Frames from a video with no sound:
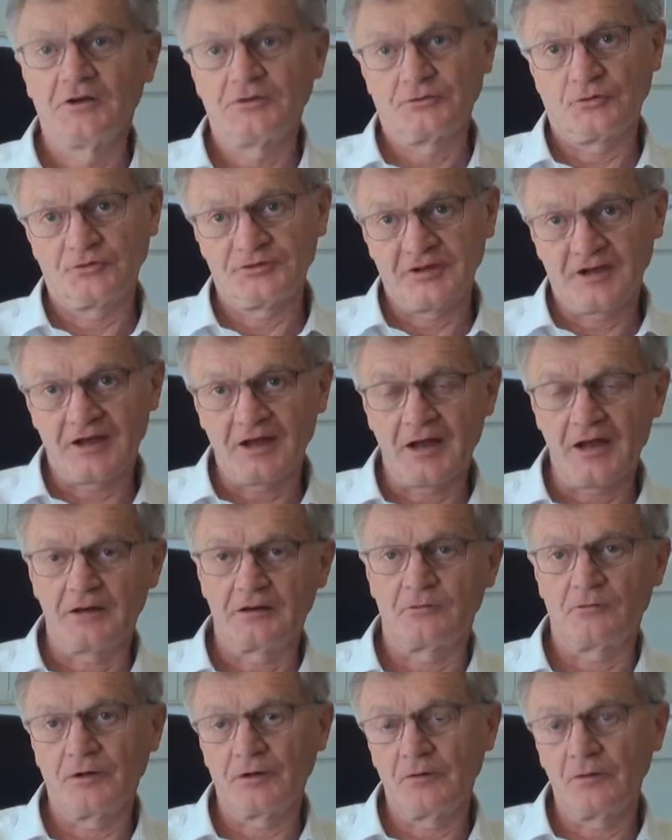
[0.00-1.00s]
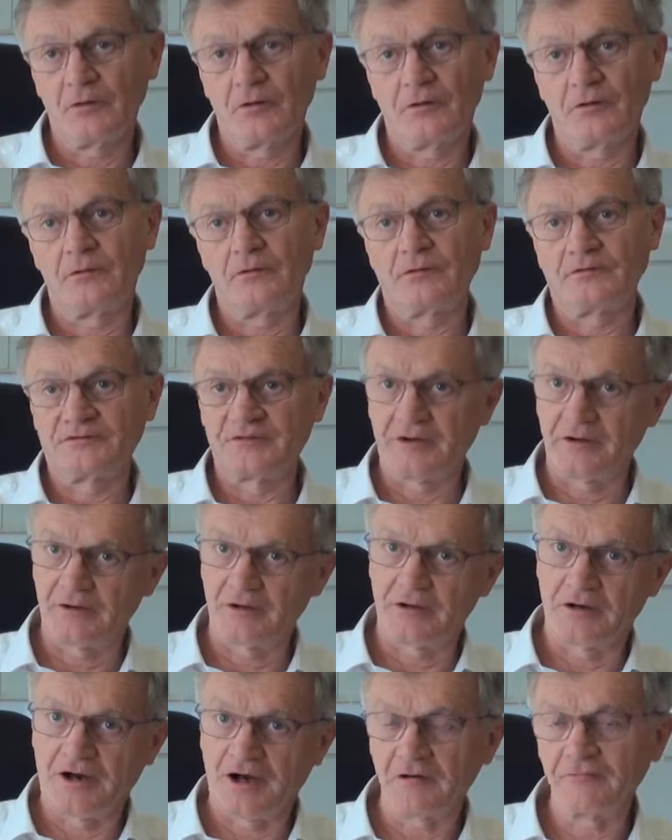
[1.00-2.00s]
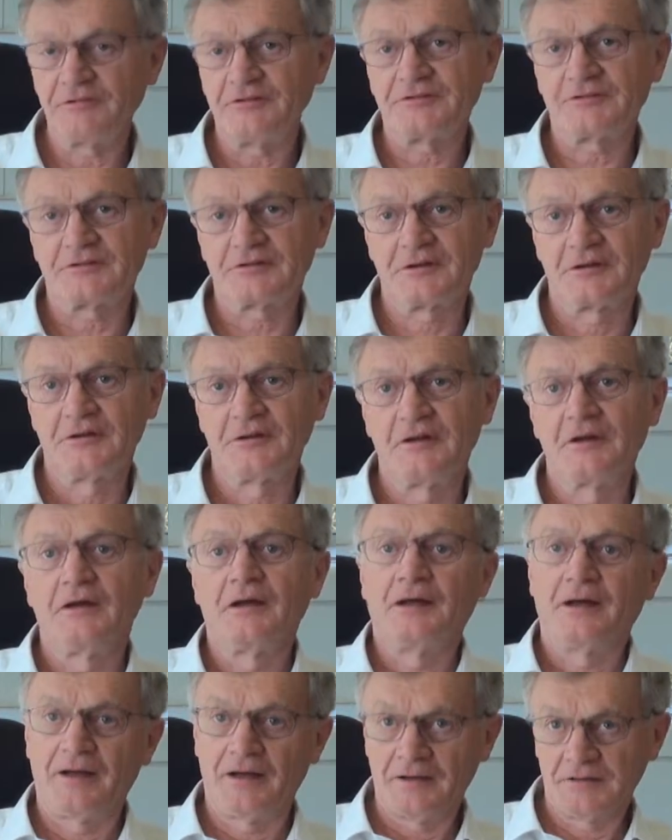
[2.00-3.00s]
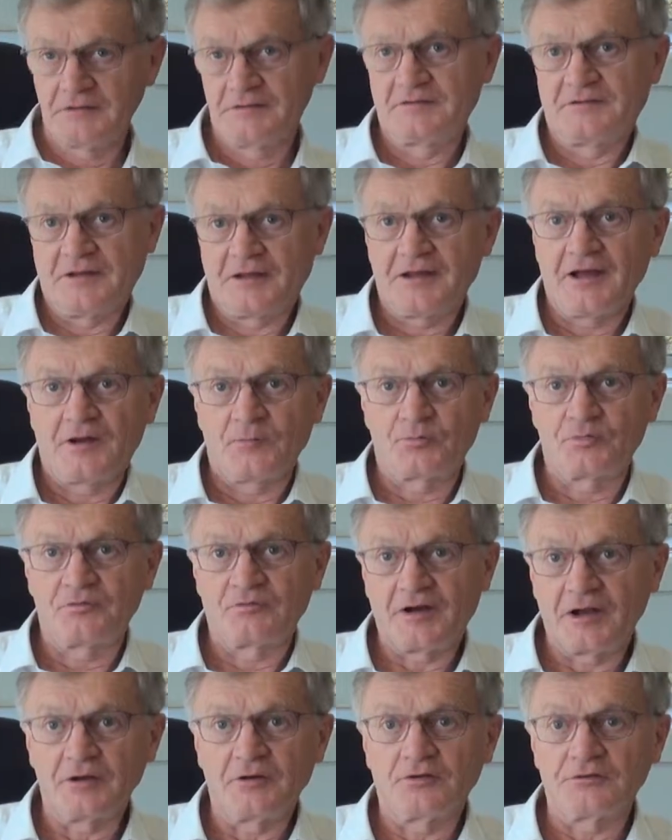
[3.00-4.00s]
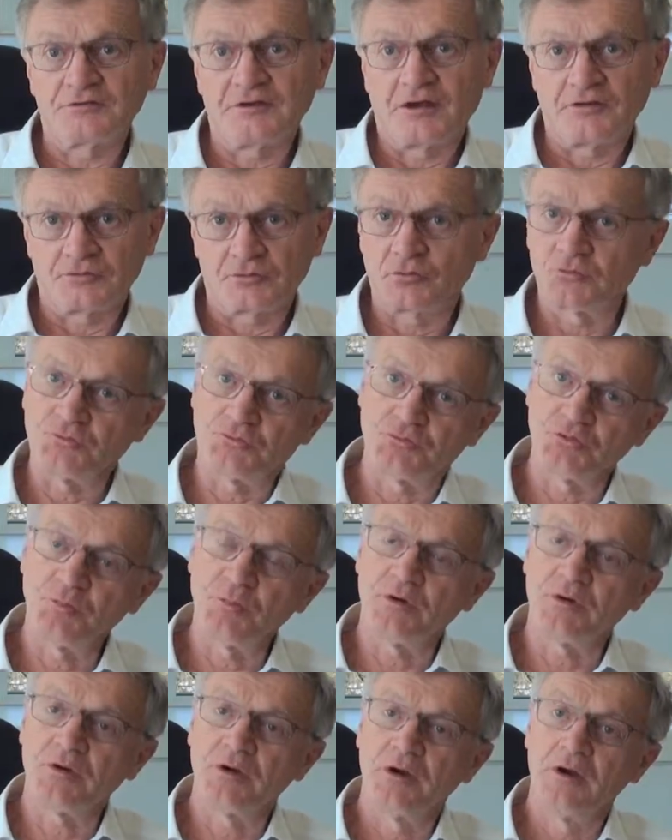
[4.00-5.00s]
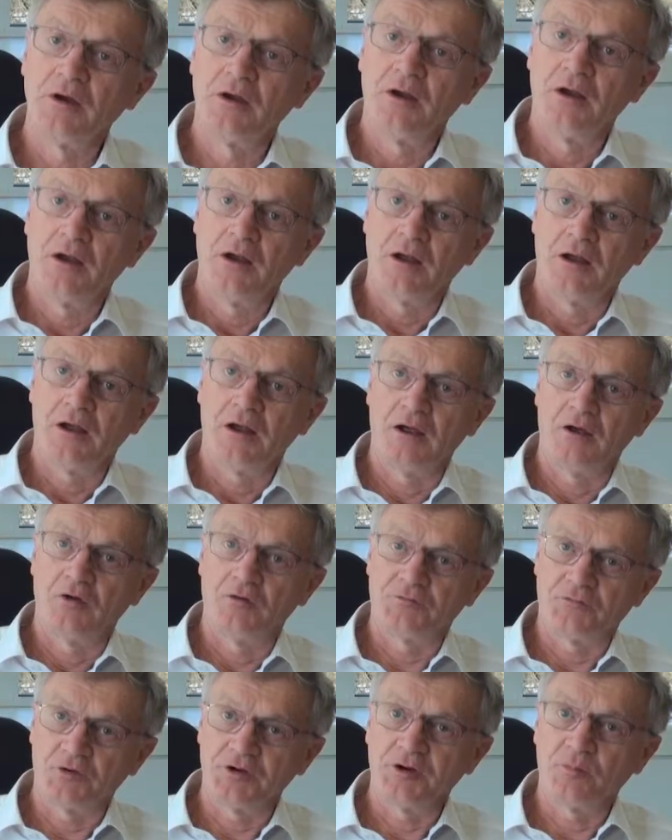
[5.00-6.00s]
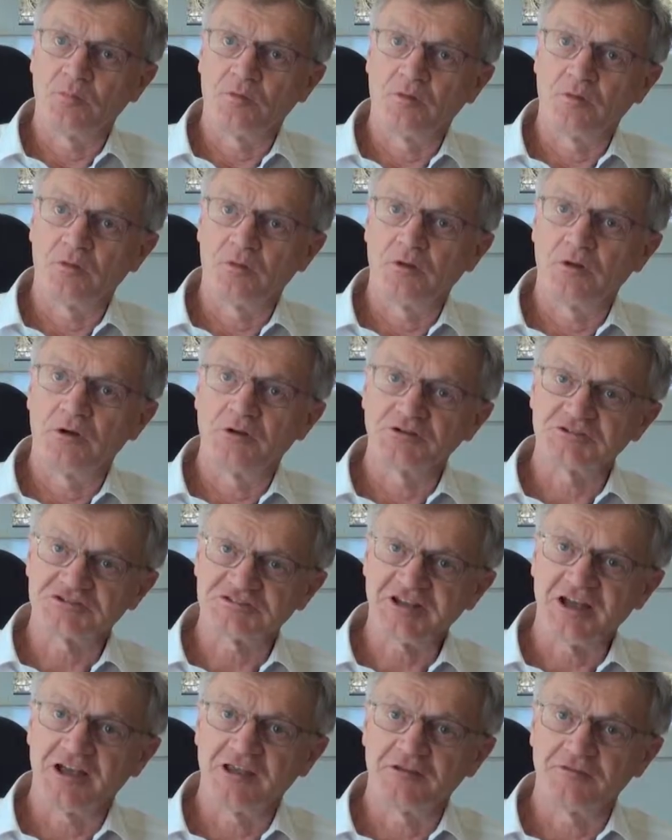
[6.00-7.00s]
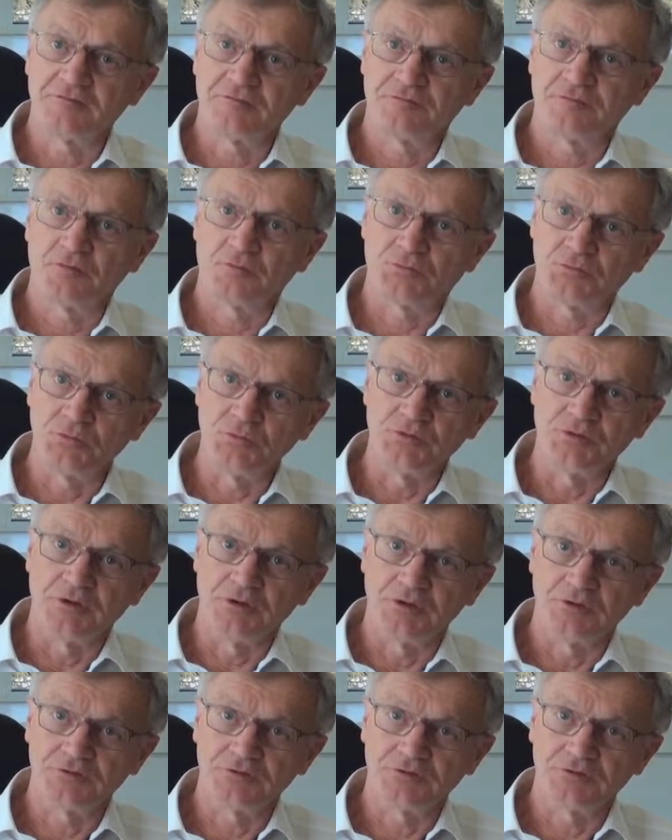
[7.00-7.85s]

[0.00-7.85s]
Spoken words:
so they can regulate their harvest and they can provide us as consumer affordable, safe food.